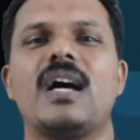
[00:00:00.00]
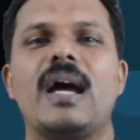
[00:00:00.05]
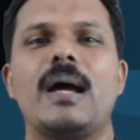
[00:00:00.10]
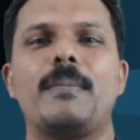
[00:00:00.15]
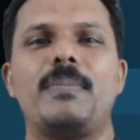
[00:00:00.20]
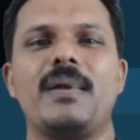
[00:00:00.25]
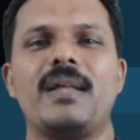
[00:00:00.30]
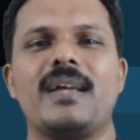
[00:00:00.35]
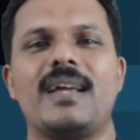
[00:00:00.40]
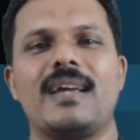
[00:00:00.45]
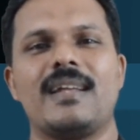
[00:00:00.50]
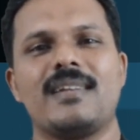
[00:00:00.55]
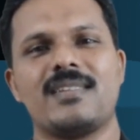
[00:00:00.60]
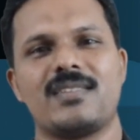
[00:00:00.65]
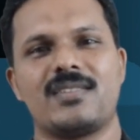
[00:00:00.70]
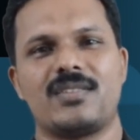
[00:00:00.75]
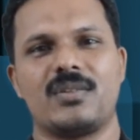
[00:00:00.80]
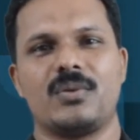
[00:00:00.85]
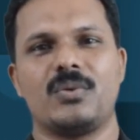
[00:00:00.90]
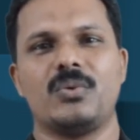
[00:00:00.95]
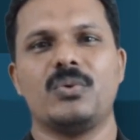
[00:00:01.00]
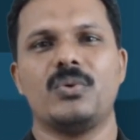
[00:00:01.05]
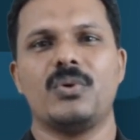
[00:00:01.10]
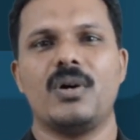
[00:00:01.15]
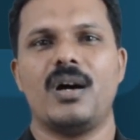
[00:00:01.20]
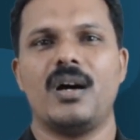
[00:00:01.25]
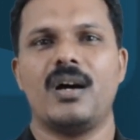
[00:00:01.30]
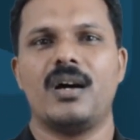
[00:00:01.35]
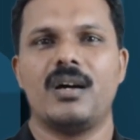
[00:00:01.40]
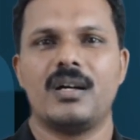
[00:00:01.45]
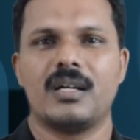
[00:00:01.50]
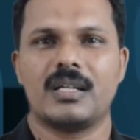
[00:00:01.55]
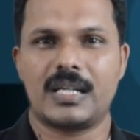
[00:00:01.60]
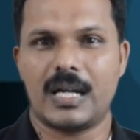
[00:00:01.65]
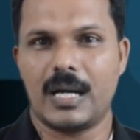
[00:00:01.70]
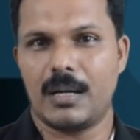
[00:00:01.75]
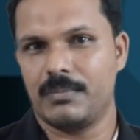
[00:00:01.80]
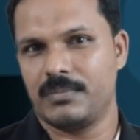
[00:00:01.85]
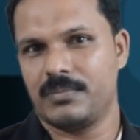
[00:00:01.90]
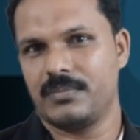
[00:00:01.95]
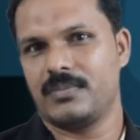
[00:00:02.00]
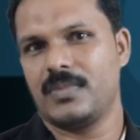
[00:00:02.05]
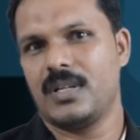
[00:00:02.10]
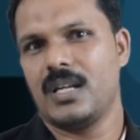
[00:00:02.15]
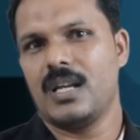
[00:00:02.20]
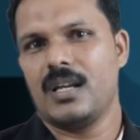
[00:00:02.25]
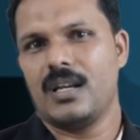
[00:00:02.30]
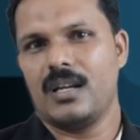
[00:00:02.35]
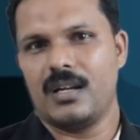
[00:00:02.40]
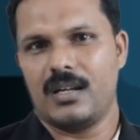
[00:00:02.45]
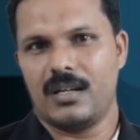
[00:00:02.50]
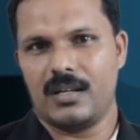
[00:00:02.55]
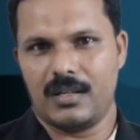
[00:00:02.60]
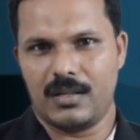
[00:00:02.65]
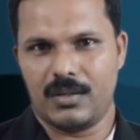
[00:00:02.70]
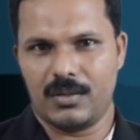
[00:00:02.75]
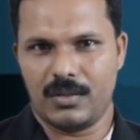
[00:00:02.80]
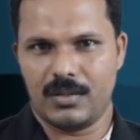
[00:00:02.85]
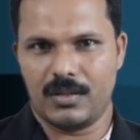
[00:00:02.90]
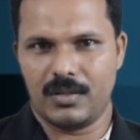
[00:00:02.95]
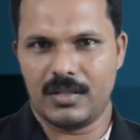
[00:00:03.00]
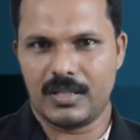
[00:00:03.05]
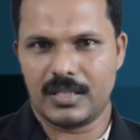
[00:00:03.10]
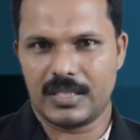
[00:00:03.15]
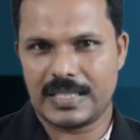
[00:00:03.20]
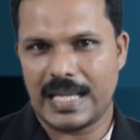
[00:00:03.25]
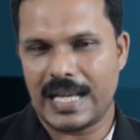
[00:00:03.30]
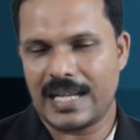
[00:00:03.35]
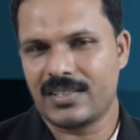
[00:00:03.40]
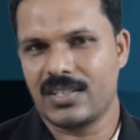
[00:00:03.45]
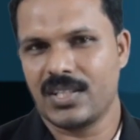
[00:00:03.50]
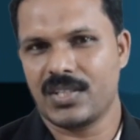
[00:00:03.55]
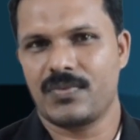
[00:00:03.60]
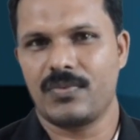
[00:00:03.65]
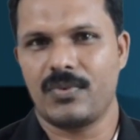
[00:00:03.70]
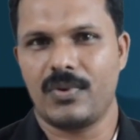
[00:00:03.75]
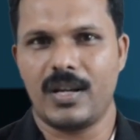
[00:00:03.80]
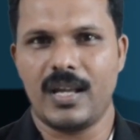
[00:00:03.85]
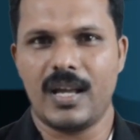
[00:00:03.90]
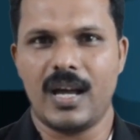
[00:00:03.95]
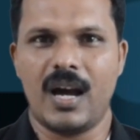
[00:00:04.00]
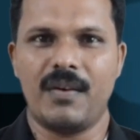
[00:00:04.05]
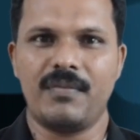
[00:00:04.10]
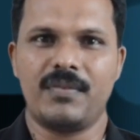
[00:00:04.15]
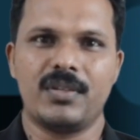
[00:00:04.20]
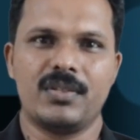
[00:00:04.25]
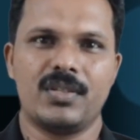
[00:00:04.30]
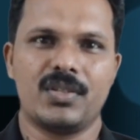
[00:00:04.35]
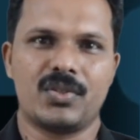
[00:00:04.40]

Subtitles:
applicants who come successfully after the